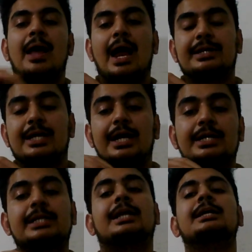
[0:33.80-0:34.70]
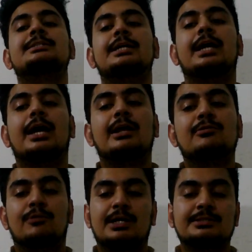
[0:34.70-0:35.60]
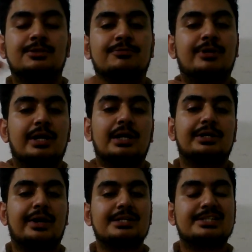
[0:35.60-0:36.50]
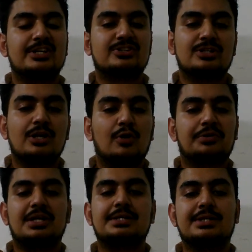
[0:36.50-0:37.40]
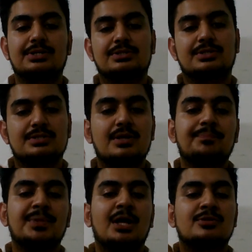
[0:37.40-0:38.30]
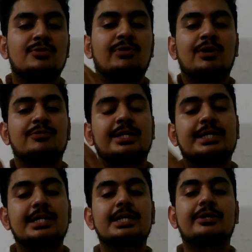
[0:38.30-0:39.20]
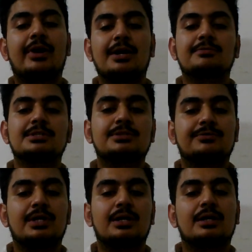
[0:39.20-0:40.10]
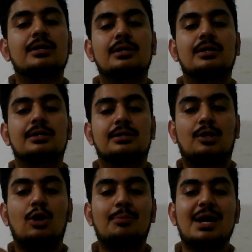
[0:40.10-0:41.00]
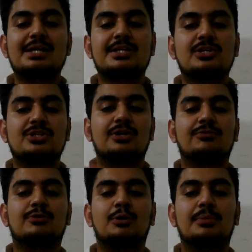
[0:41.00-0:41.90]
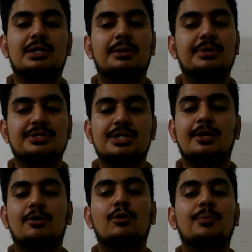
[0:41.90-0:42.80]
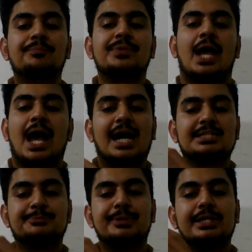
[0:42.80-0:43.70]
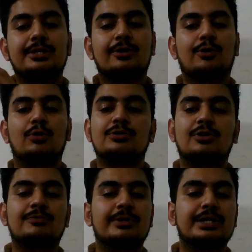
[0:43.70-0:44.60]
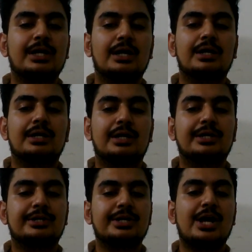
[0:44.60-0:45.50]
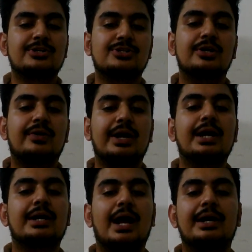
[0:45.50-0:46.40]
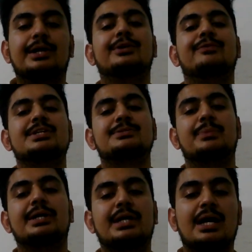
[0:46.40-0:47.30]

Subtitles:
and the increasing influence of transnational organizations. So one of the key drivers of the globalization of commercial law has been the growth of international trade and investment.